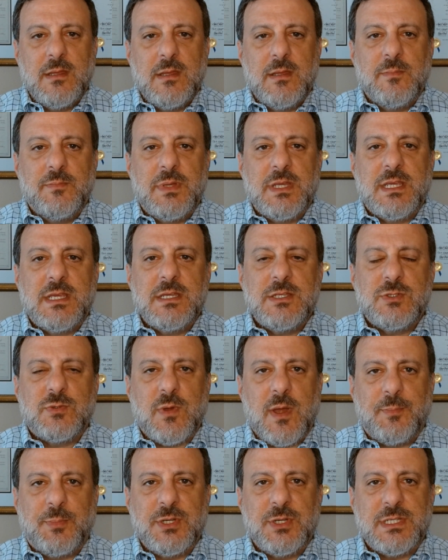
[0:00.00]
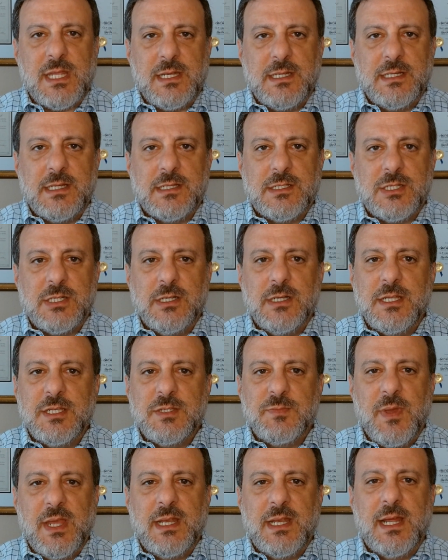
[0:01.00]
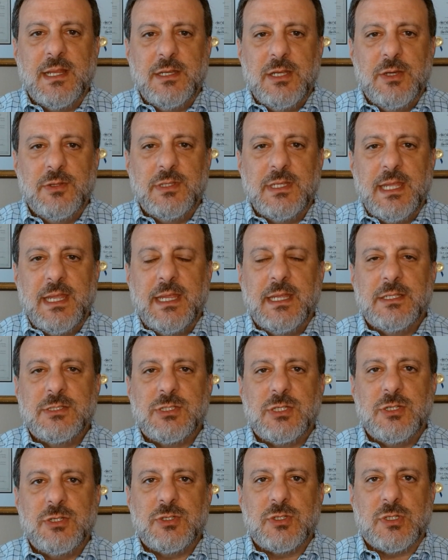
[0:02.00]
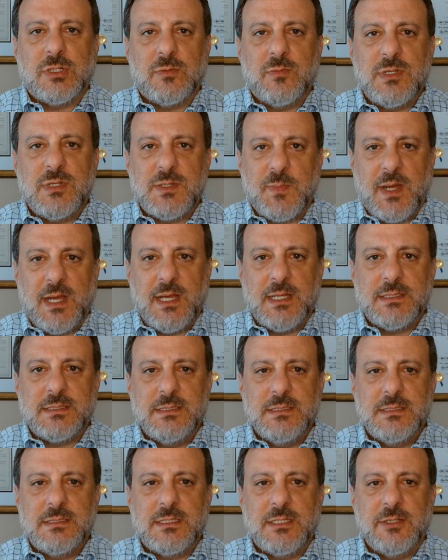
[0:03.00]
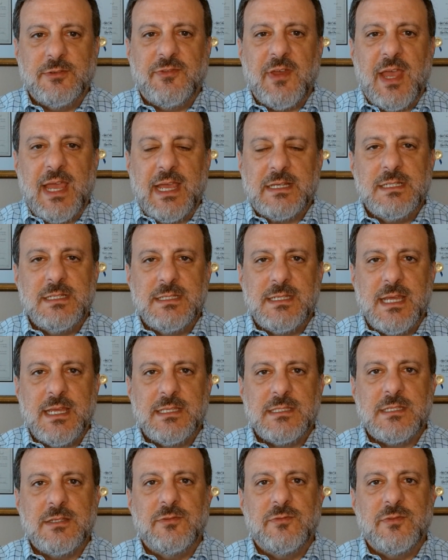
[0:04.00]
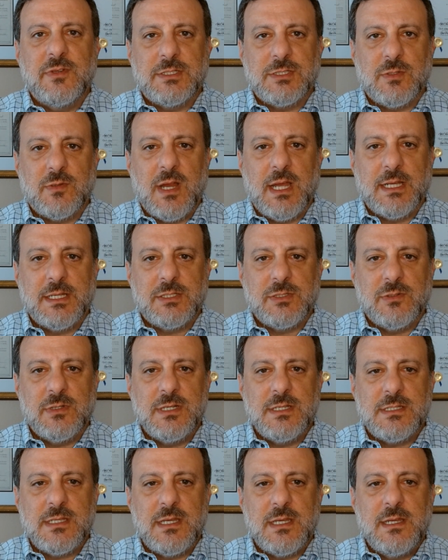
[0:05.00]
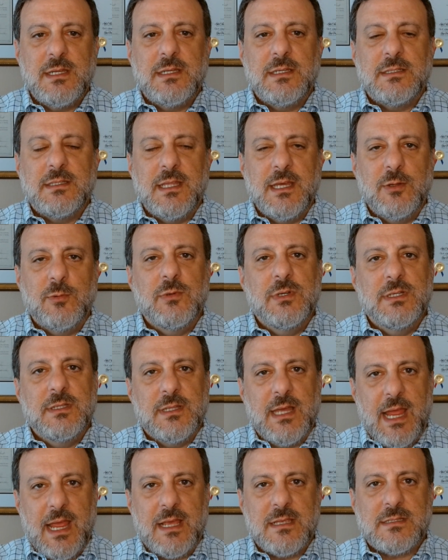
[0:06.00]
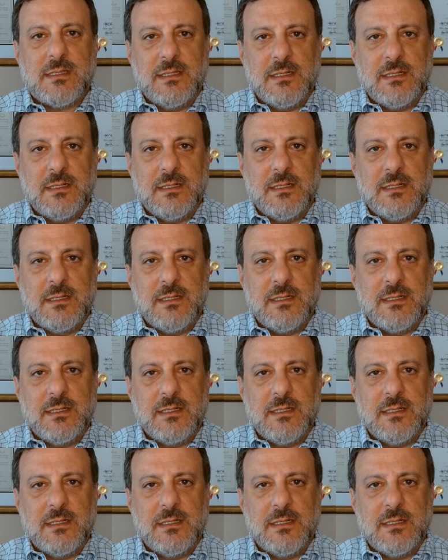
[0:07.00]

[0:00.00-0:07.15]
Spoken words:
Because representing attorneys may not know the answers or responses to fact-intensive interrogatories, They will ask their